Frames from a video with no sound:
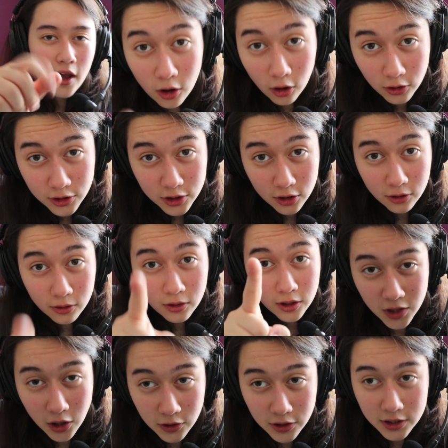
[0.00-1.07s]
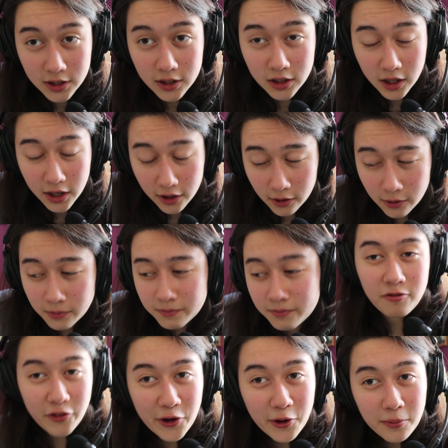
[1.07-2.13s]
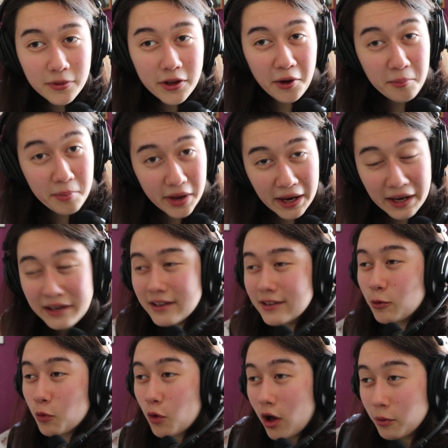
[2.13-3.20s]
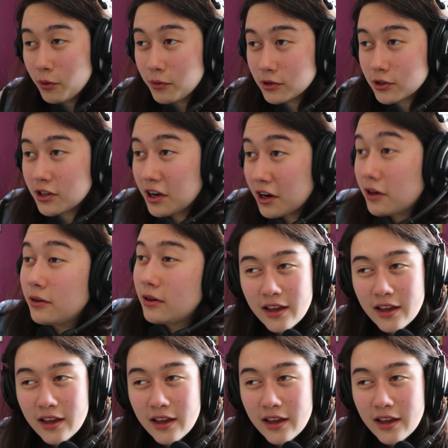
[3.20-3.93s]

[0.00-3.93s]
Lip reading: Also, Toasty, Leo, filmed a bit while we were there.